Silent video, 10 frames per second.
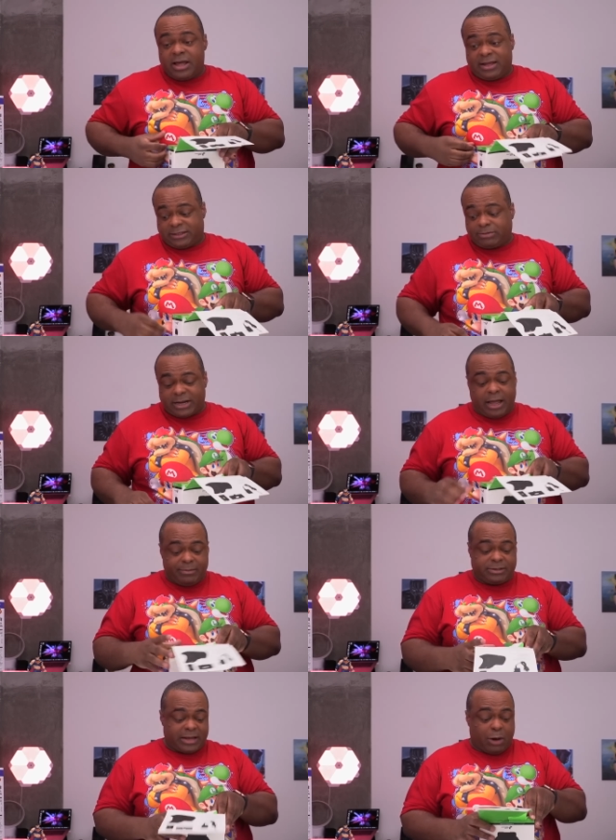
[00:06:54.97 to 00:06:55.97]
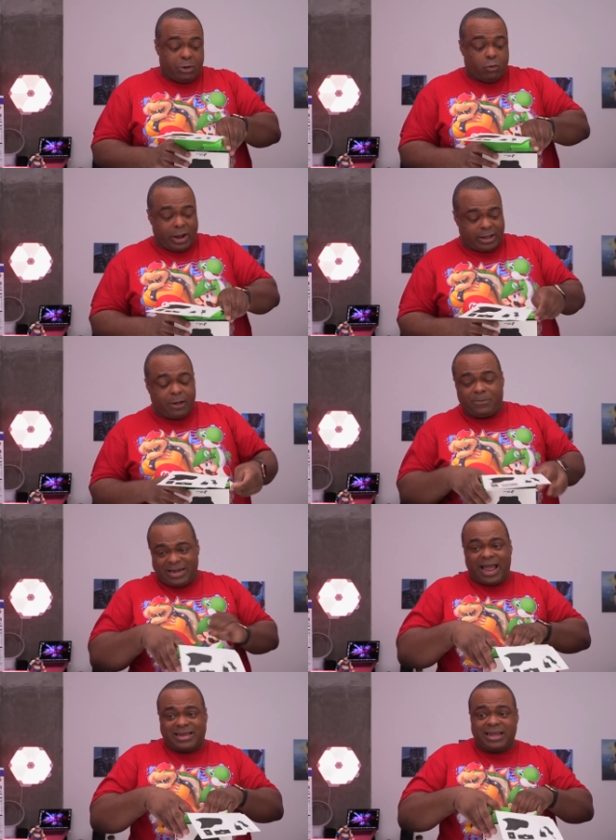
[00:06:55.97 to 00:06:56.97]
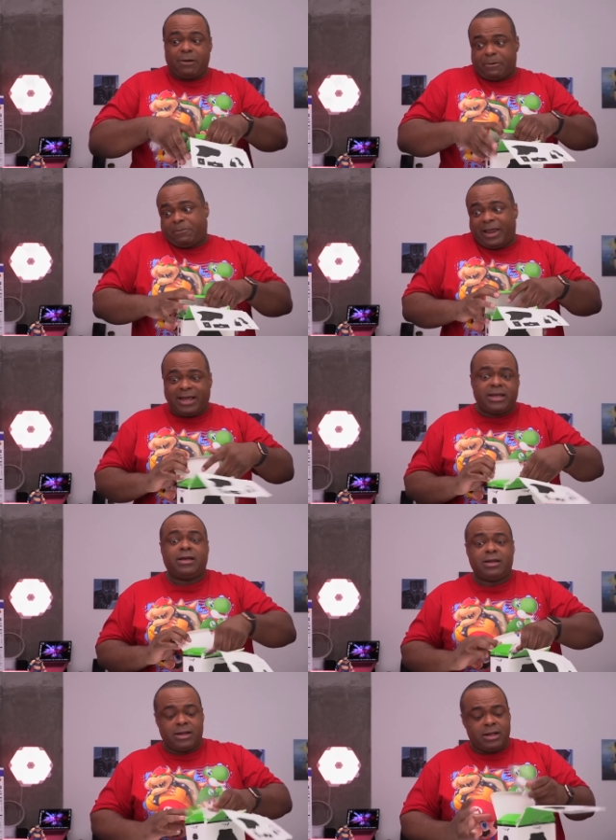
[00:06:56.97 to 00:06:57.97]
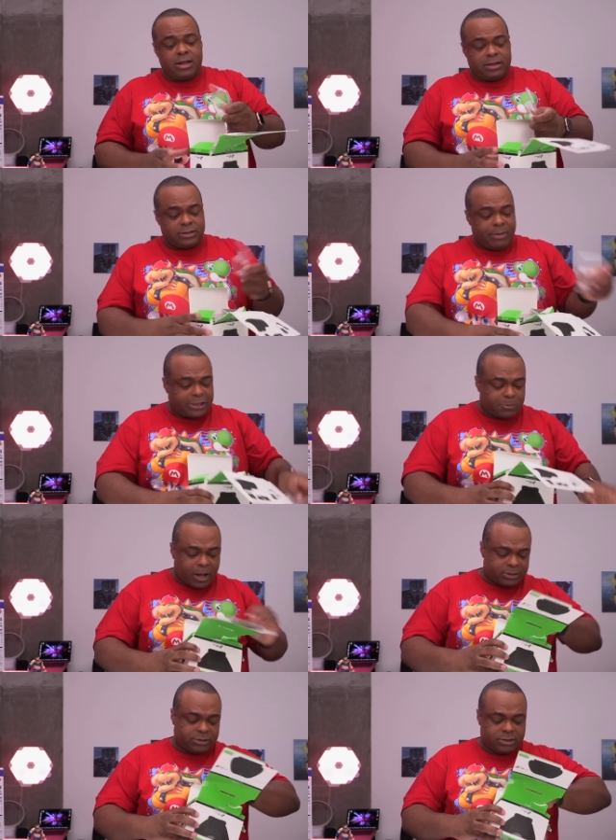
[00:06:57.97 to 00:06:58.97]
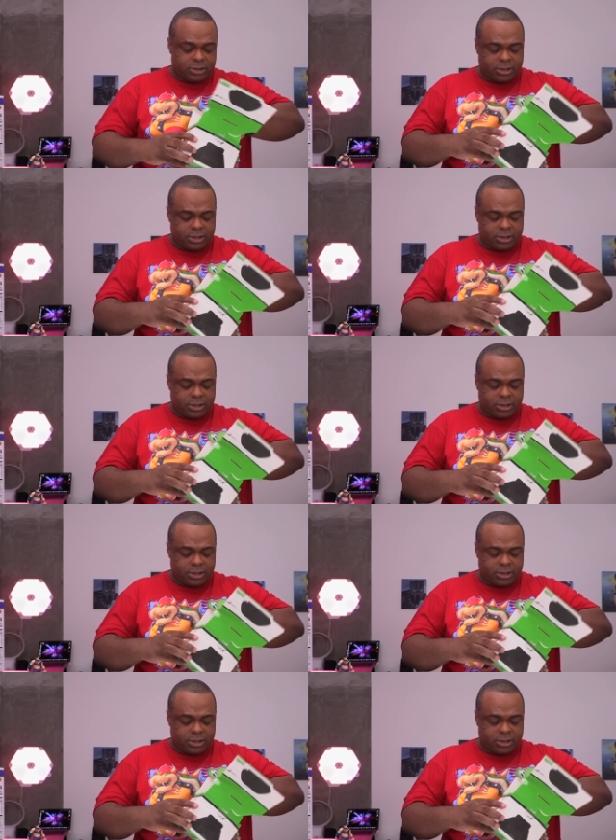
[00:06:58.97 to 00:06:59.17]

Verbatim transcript: Sometimes I want to wake up and not get up and play some Xbox.